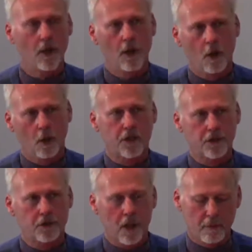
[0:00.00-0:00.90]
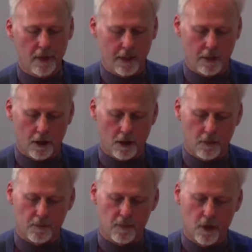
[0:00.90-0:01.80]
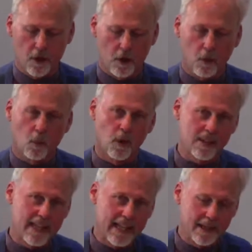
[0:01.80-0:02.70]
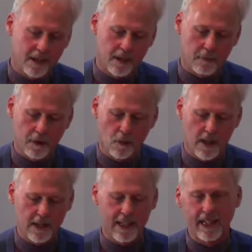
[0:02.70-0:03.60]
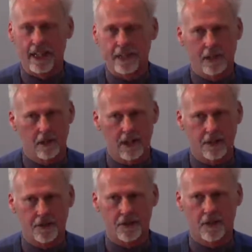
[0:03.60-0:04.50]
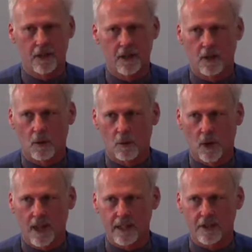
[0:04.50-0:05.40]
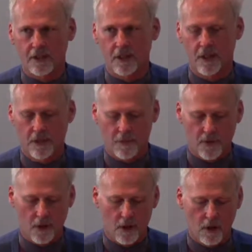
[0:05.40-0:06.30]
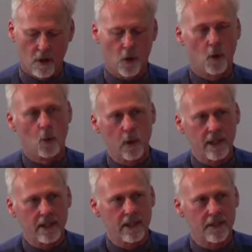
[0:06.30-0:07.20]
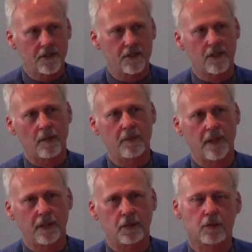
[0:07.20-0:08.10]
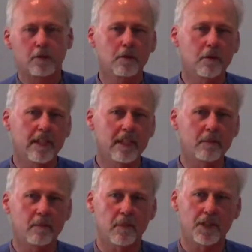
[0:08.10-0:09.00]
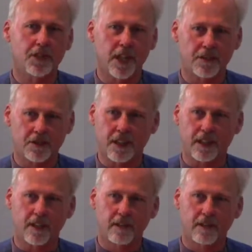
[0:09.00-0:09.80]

What struck me, though, was that the number one thing on their list was witness something truly majestic.